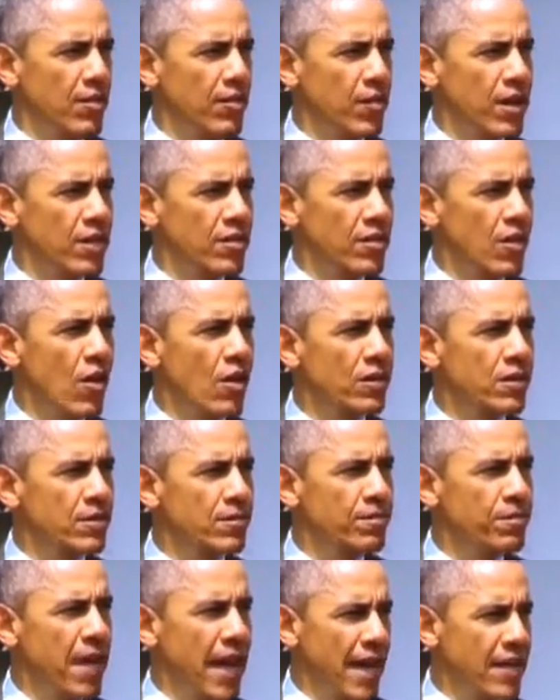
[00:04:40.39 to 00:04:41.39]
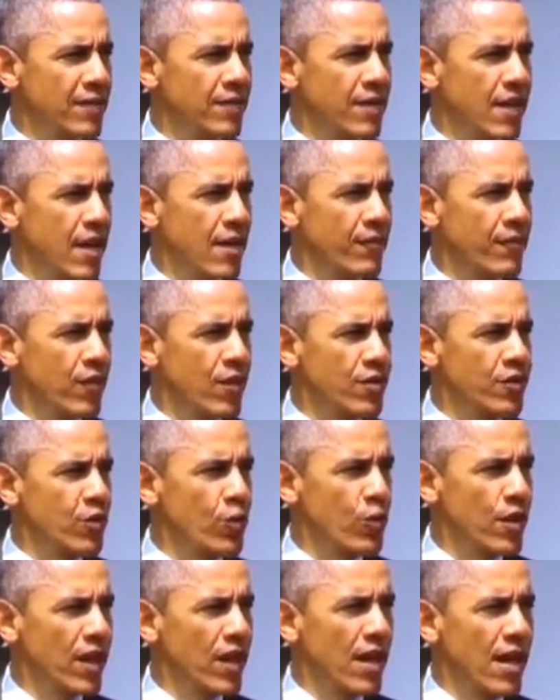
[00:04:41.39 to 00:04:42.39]
but it's long past time for us
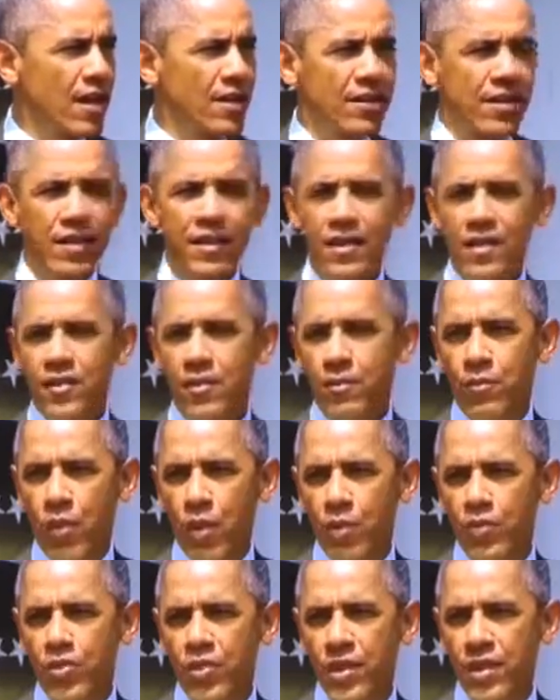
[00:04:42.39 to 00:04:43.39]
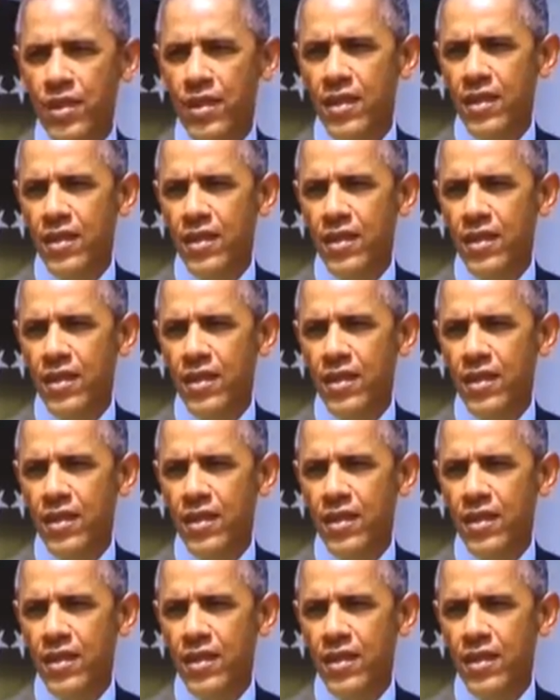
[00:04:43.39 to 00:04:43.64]
to realize that this approach